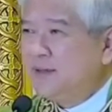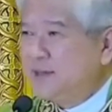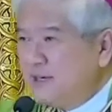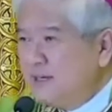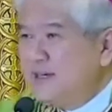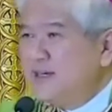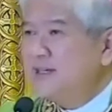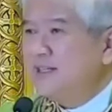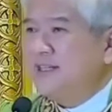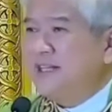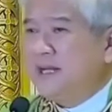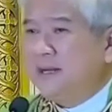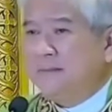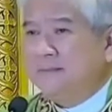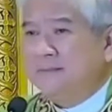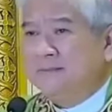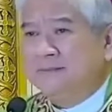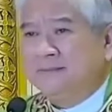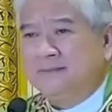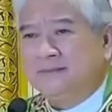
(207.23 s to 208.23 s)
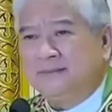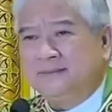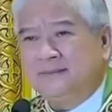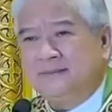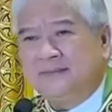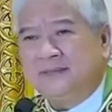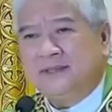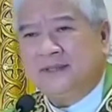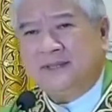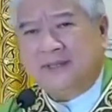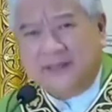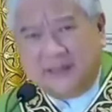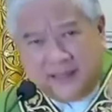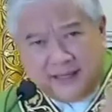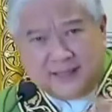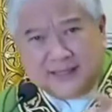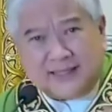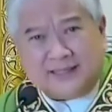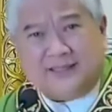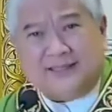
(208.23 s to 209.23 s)
Hurt him.
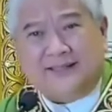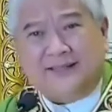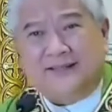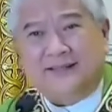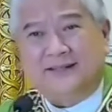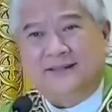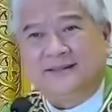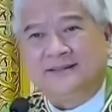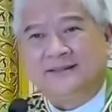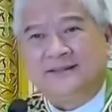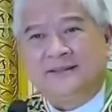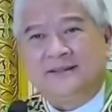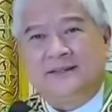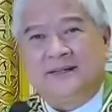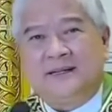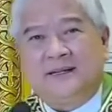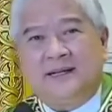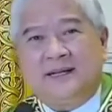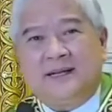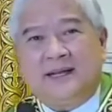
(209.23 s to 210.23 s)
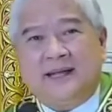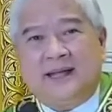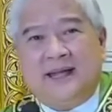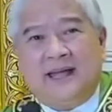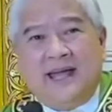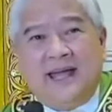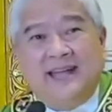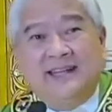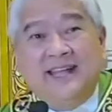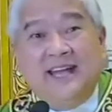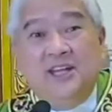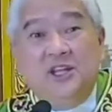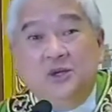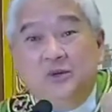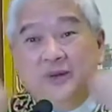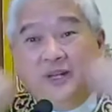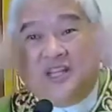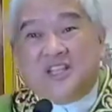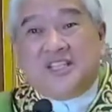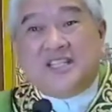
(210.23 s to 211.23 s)
Hurt her. And then
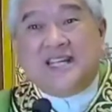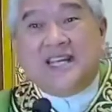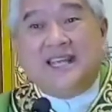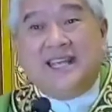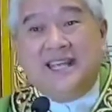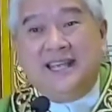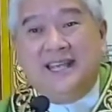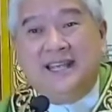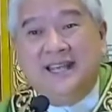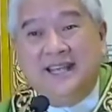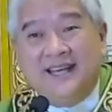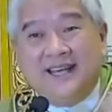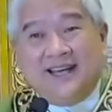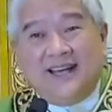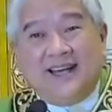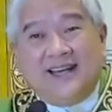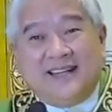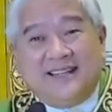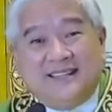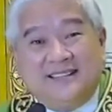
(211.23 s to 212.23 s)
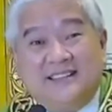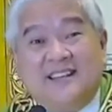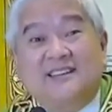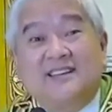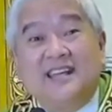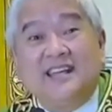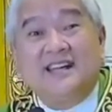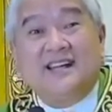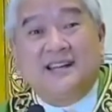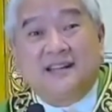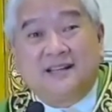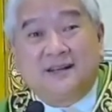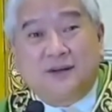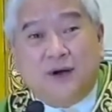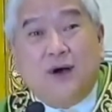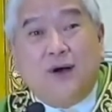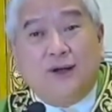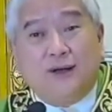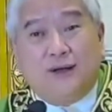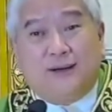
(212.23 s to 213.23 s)
you will see the real
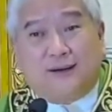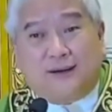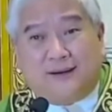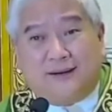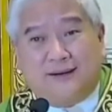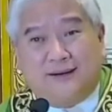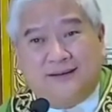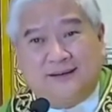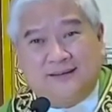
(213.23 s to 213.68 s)
color.